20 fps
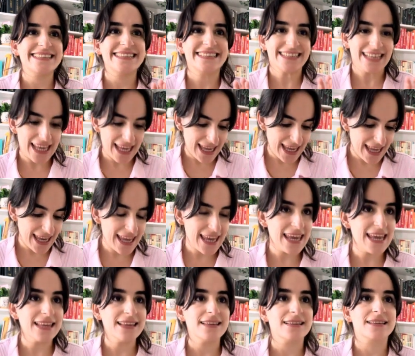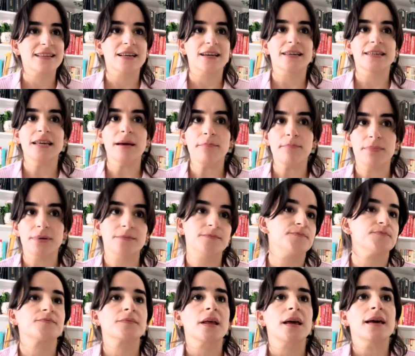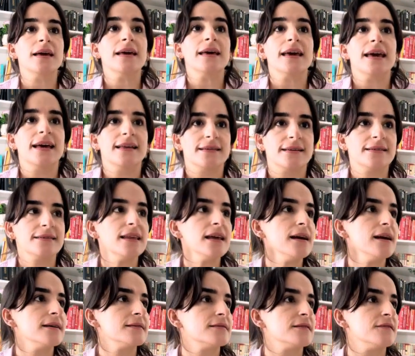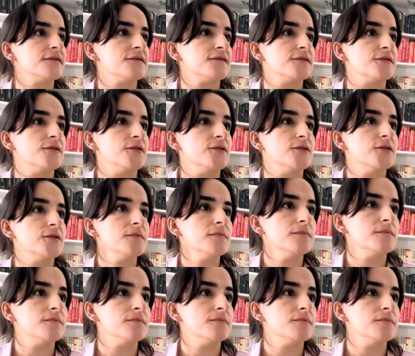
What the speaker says: te. Yep. And negative form,